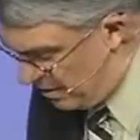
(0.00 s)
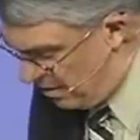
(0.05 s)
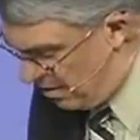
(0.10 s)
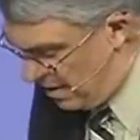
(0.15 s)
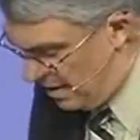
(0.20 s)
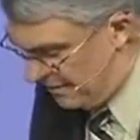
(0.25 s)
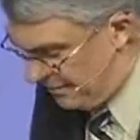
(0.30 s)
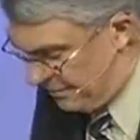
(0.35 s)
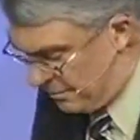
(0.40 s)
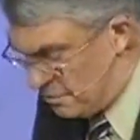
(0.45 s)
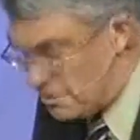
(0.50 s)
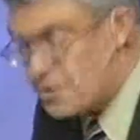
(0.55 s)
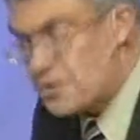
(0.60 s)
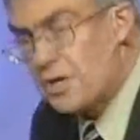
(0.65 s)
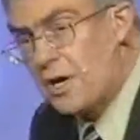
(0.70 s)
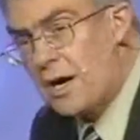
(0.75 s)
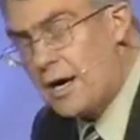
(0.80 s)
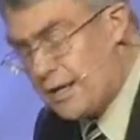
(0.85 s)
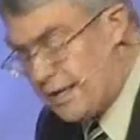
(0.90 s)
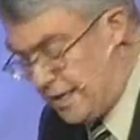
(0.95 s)
authors
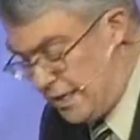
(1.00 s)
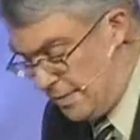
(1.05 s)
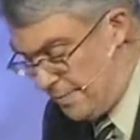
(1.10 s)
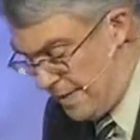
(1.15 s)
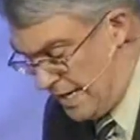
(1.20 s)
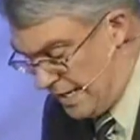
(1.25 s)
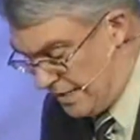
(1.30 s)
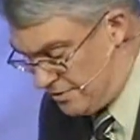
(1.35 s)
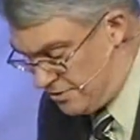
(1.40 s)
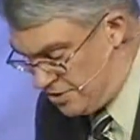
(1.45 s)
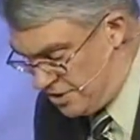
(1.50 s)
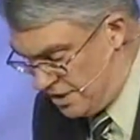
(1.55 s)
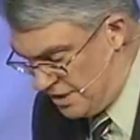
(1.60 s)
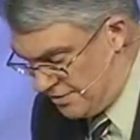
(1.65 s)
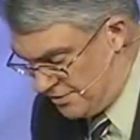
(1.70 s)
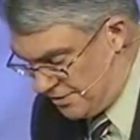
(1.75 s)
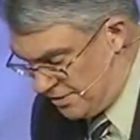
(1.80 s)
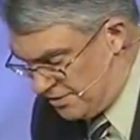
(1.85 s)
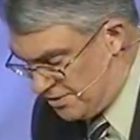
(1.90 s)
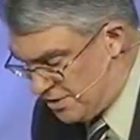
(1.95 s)
talking about
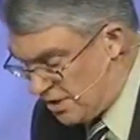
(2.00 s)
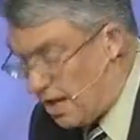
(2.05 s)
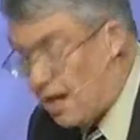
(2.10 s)
Jesus,